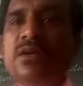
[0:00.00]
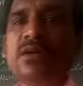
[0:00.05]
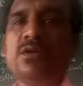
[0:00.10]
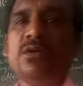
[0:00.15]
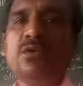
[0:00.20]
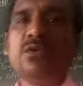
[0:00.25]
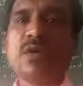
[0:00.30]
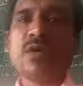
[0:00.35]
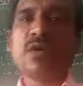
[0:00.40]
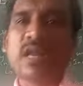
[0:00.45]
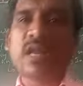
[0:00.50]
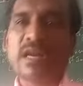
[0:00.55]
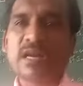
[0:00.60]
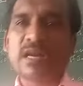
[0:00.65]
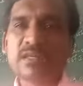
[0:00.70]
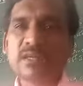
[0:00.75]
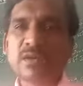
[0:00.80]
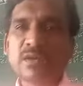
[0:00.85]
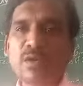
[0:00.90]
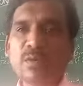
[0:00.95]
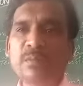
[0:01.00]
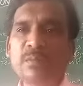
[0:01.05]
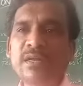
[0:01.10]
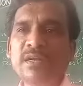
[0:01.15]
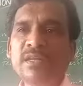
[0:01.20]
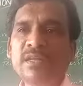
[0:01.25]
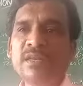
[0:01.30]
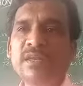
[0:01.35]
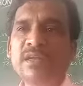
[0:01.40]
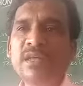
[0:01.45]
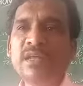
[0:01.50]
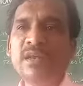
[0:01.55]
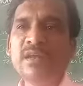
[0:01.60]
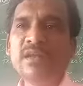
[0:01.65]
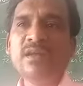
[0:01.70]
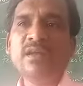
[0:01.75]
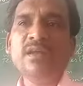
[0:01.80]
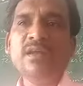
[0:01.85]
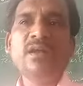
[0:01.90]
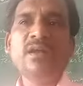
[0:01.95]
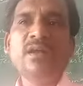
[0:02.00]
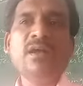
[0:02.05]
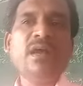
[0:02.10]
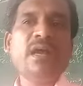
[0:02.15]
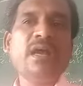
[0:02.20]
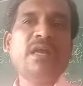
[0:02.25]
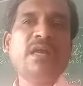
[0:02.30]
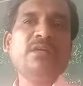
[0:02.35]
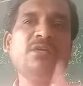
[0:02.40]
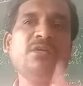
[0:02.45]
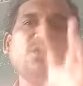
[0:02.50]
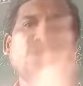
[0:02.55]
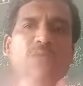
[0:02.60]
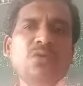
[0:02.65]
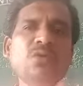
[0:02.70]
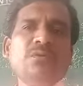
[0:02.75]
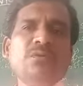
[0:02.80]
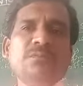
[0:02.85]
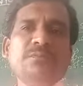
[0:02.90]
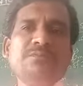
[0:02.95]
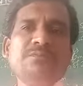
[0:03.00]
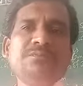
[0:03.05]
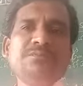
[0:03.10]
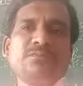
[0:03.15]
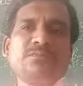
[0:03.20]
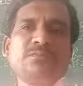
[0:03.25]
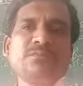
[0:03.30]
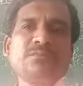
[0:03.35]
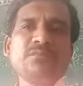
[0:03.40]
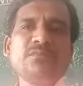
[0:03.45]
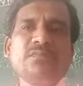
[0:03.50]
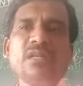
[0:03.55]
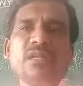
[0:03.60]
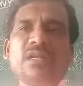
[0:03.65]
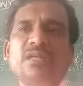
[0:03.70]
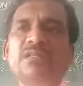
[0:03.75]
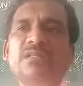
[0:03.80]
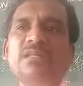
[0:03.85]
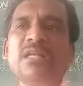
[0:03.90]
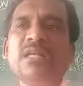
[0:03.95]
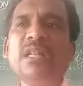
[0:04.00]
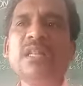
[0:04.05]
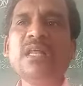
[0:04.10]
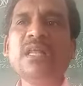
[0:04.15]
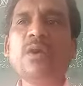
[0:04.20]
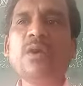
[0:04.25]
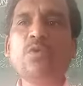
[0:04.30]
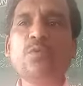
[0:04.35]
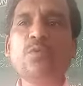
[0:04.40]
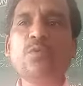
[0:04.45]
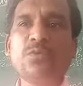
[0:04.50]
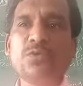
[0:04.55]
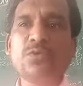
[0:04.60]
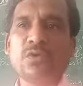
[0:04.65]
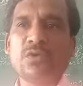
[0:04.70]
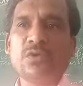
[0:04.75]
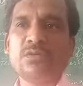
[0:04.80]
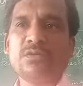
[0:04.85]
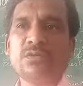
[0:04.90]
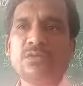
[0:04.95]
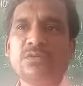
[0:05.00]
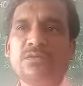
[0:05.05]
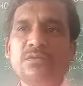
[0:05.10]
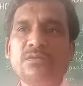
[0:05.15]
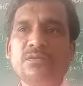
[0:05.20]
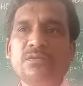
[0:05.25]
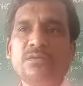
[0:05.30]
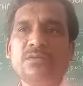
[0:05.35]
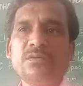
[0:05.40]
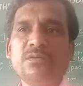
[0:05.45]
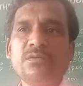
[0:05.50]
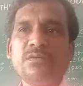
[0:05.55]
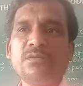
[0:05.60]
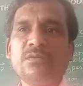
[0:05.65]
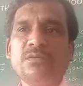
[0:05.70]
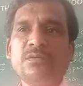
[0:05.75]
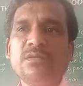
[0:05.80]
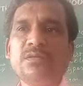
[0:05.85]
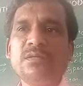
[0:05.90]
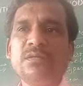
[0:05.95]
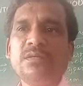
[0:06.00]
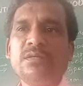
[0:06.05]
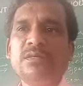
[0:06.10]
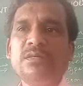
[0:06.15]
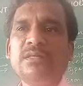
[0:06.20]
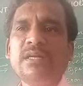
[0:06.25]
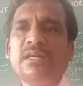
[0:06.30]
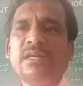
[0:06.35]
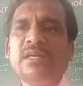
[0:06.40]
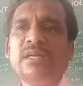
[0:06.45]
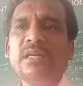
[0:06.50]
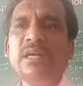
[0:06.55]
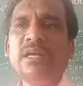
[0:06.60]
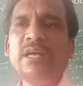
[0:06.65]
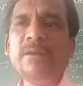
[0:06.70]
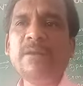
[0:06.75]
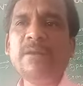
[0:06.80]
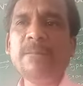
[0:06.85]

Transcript: to collect the raw material and to sell the output also. Is that clear?